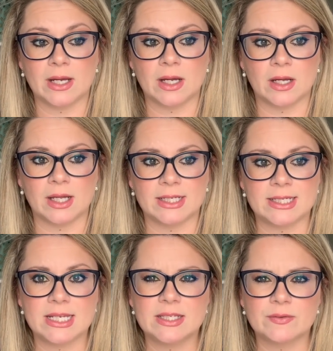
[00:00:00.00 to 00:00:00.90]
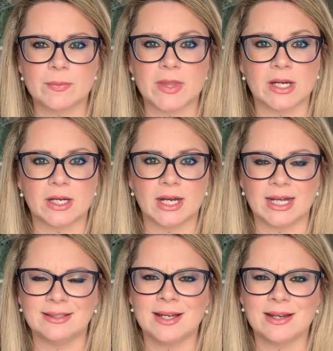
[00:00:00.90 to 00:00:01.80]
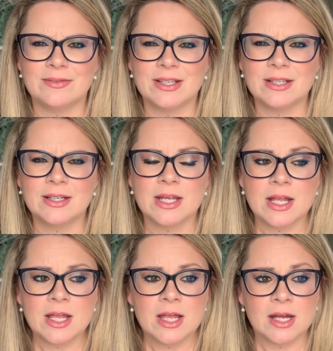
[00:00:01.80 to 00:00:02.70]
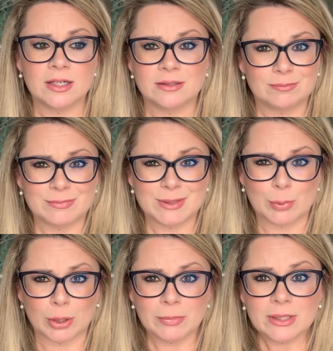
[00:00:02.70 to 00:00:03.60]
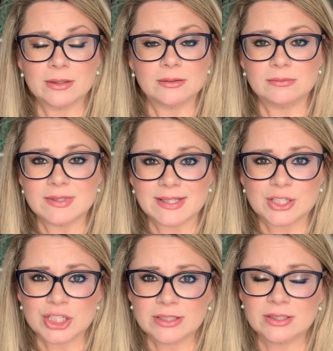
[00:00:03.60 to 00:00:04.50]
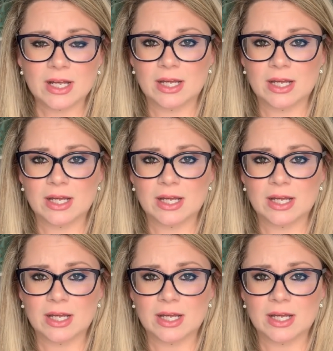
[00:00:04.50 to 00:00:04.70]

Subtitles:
and he is from the handhaving department section.